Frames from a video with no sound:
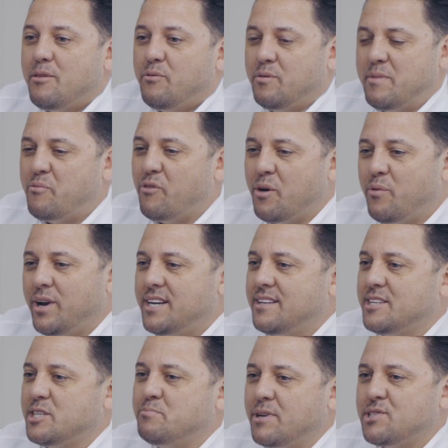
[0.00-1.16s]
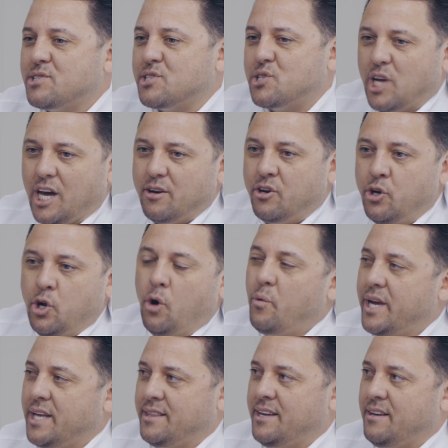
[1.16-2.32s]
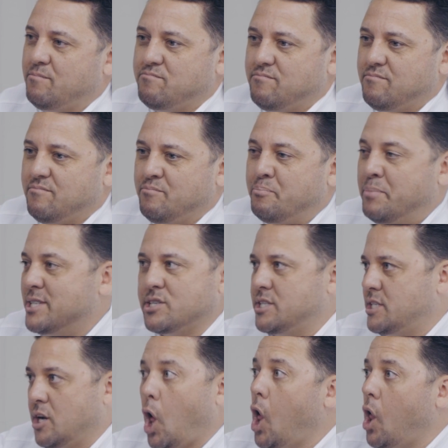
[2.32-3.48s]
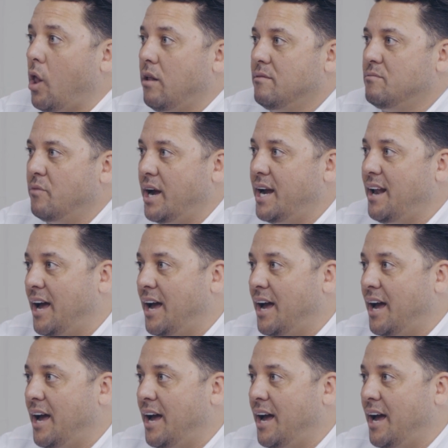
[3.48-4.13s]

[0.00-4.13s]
Remember, I went into this business not knowing the business at all, right?